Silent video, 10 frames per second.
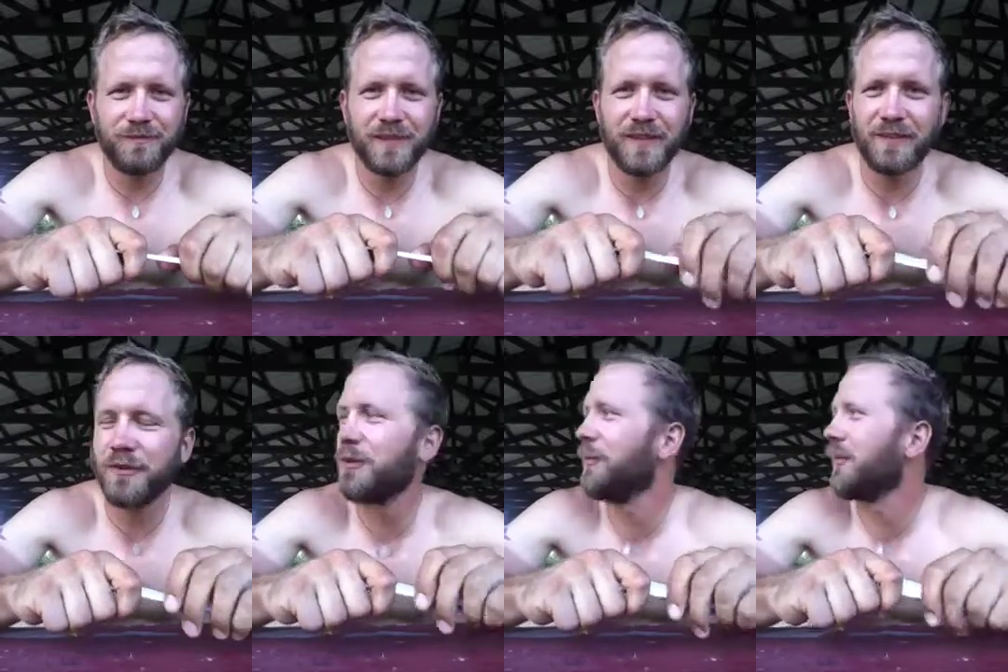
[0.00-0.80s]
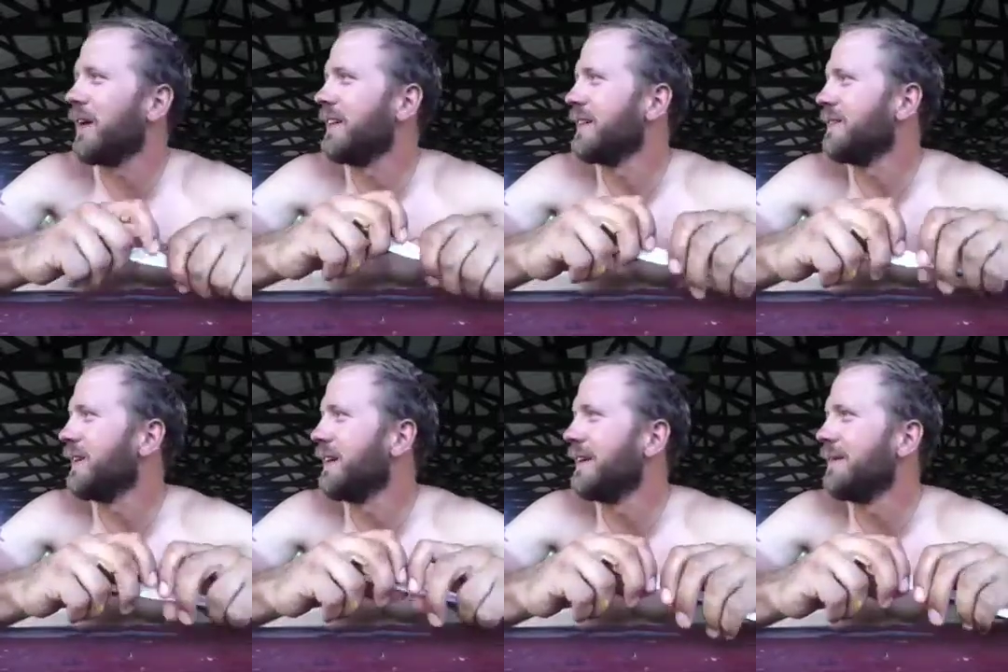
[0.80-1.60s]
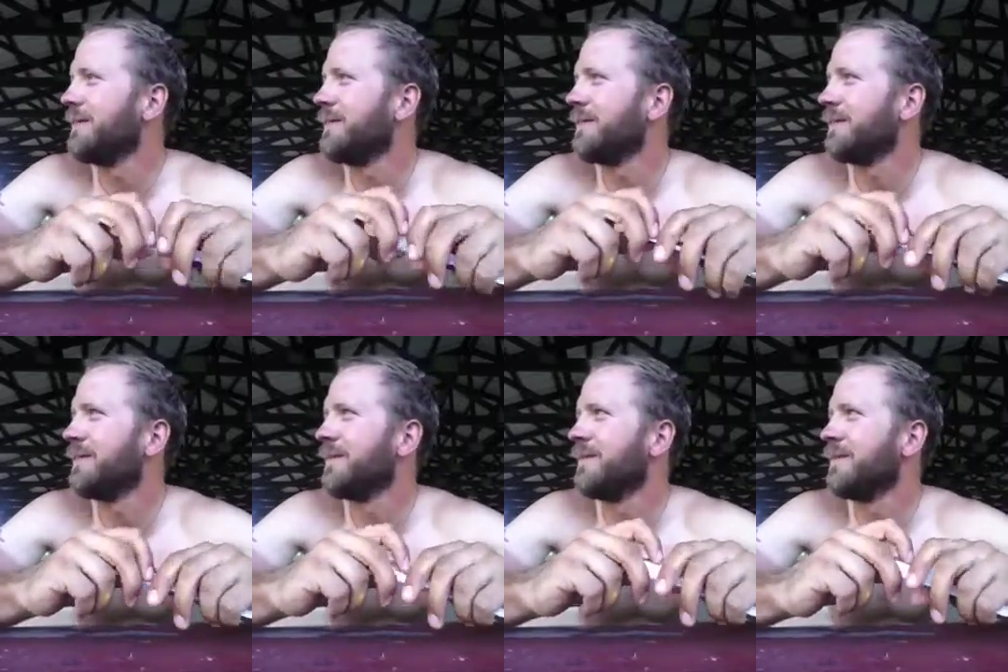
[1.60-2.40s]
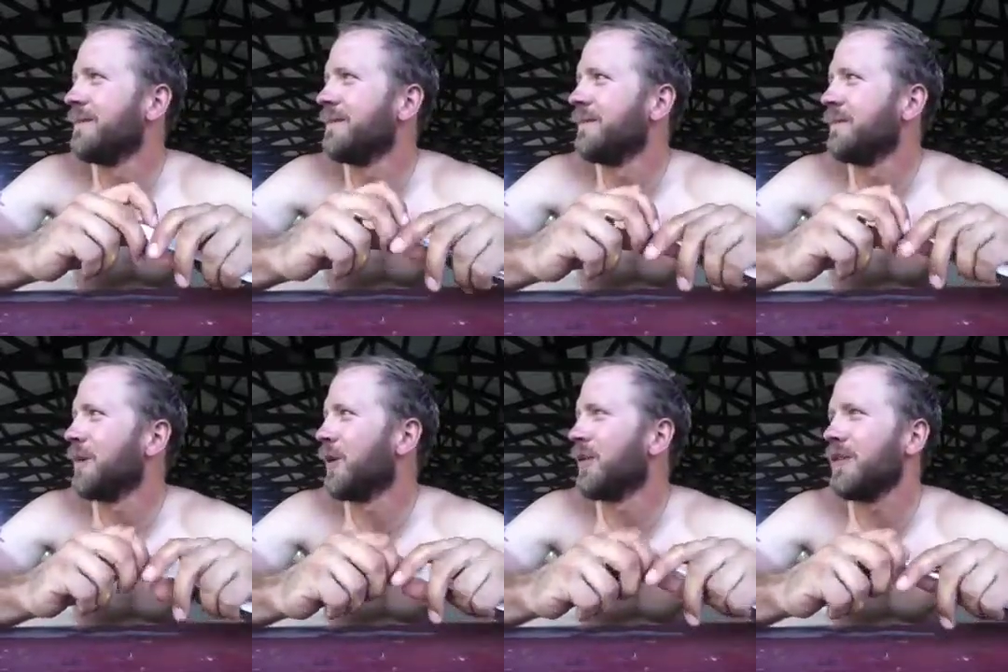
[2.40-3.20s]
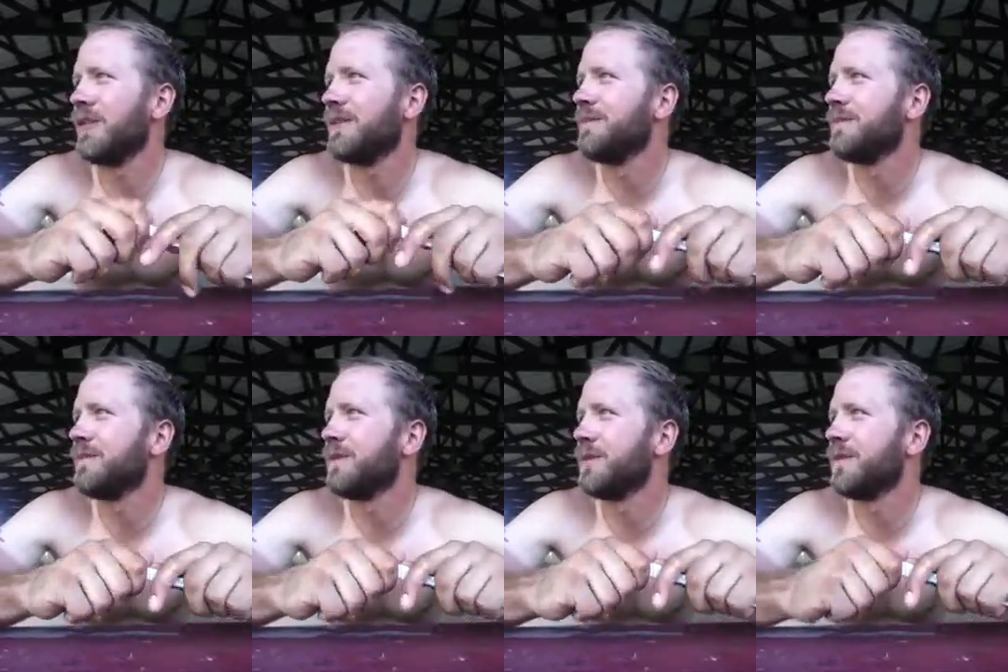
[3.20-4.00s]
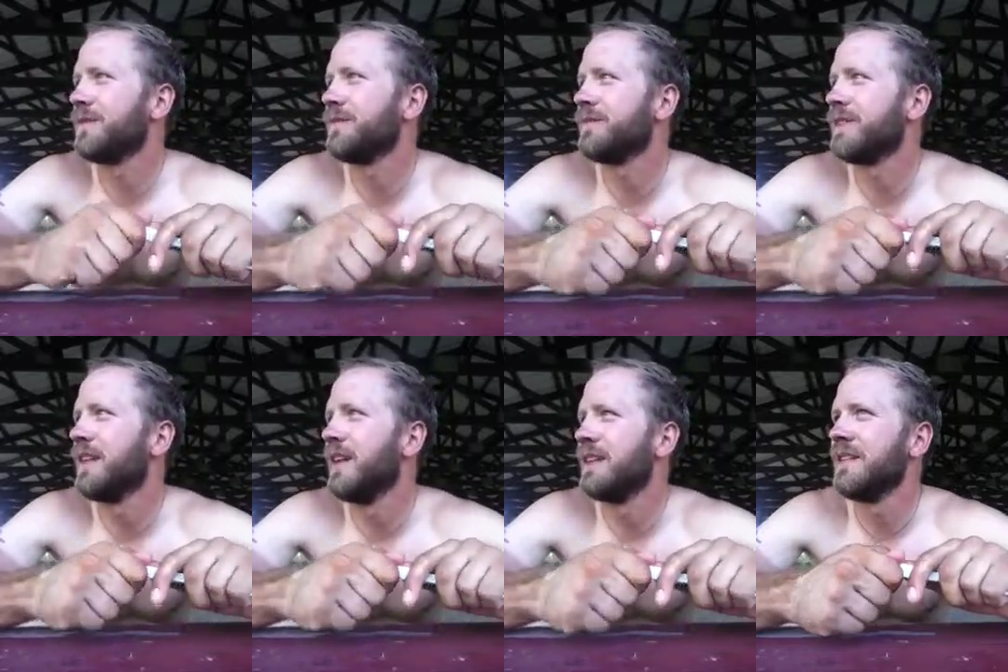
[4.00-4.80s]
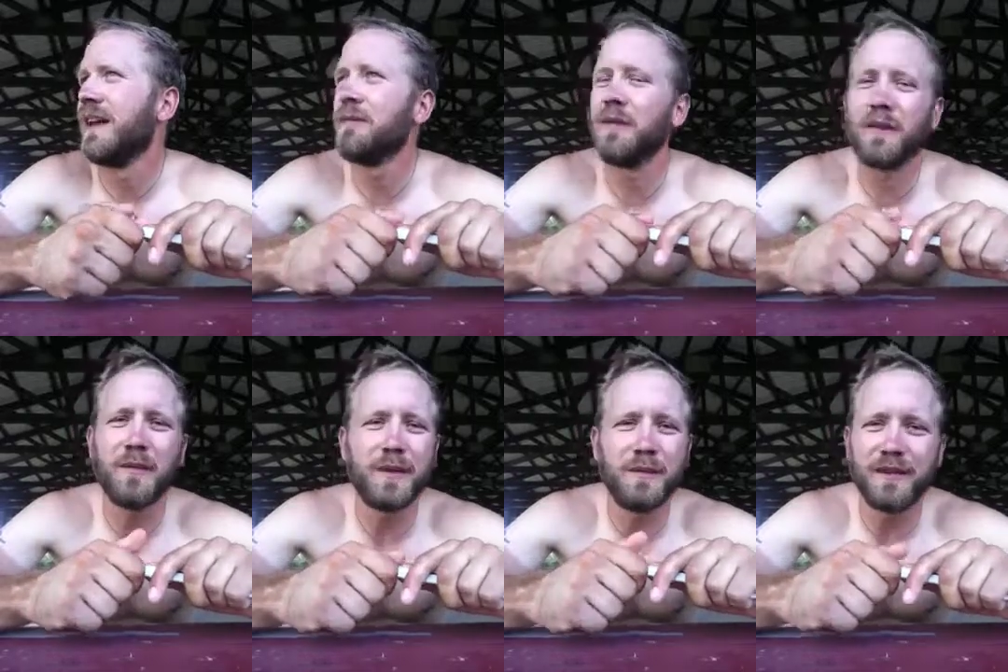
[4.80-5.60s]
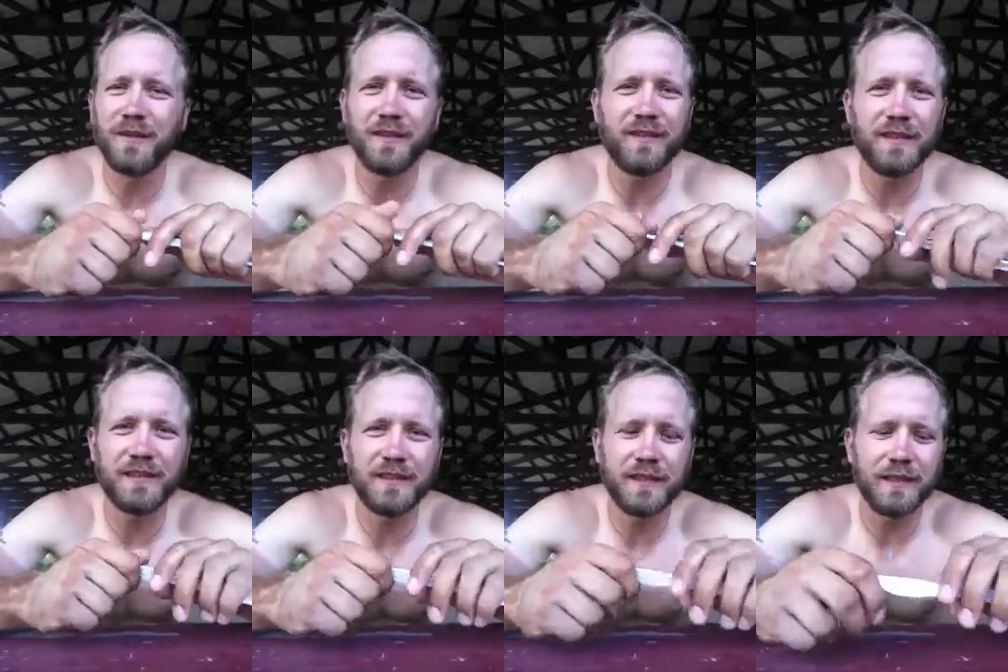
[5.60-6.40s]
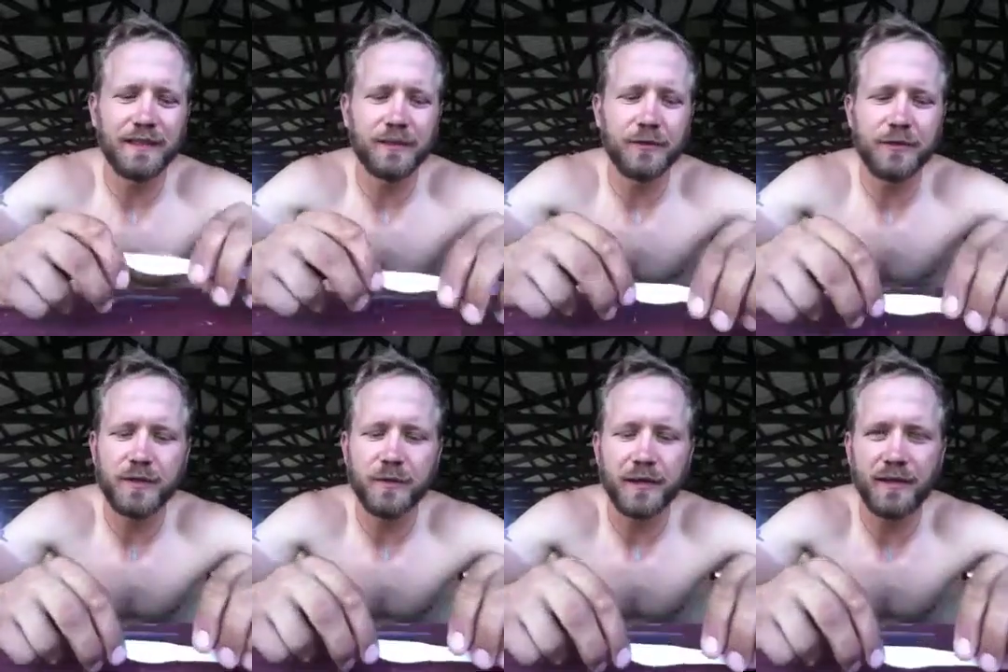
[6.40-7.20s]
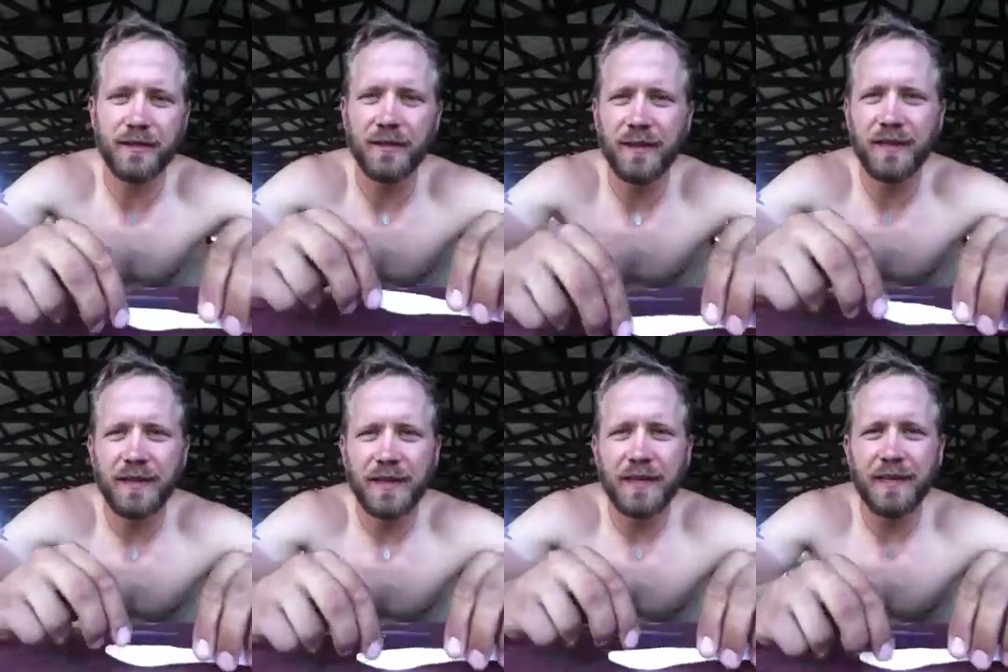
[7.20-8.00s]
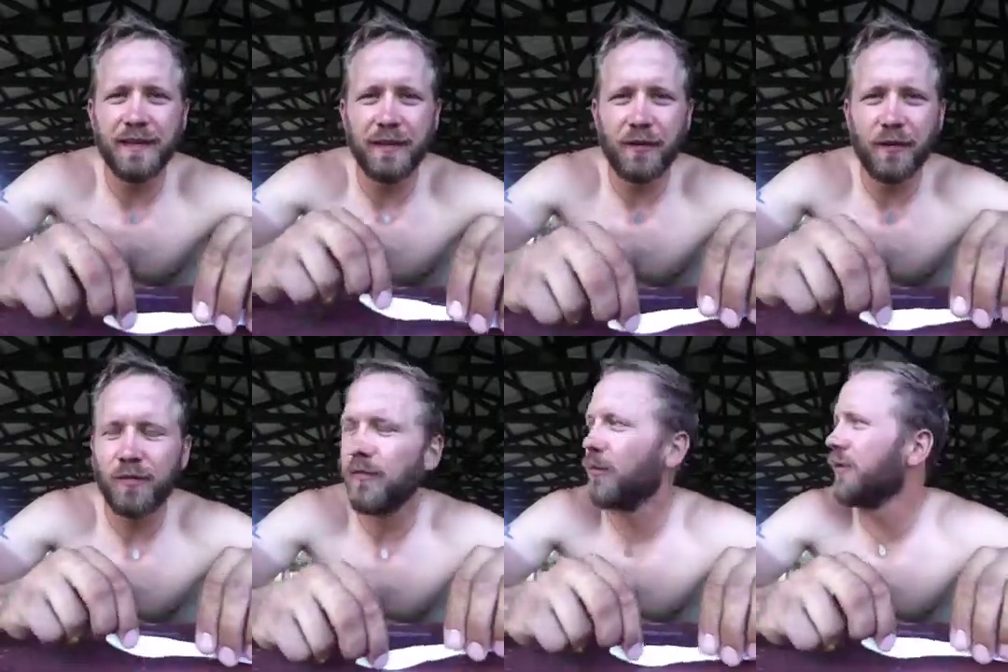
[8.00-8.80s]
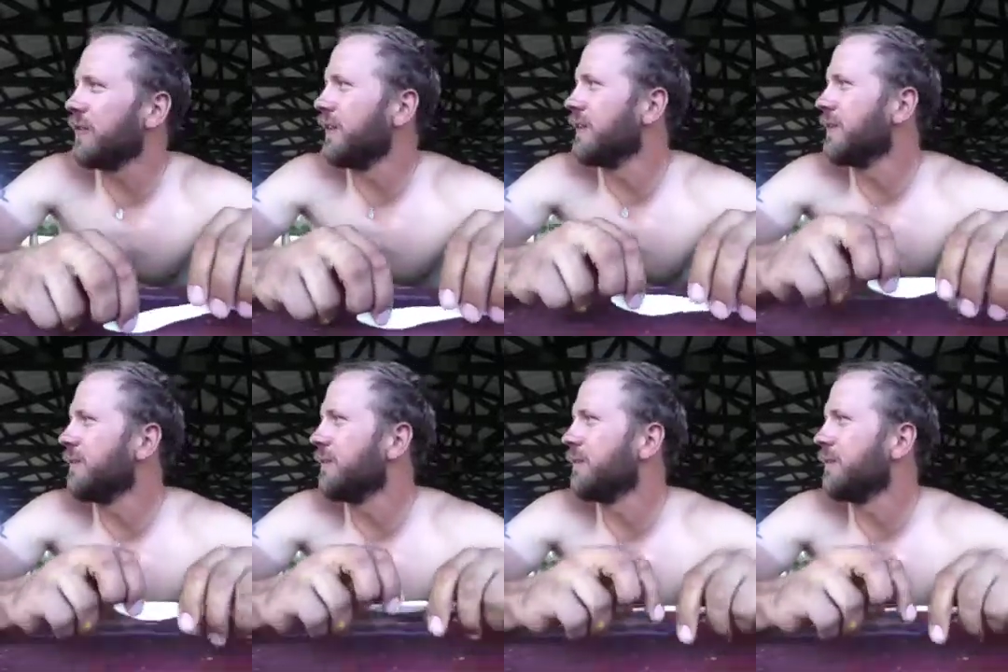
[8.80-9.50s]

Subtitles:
another whole brand of person or level of commitment or decision to like choose to be in the armed forces.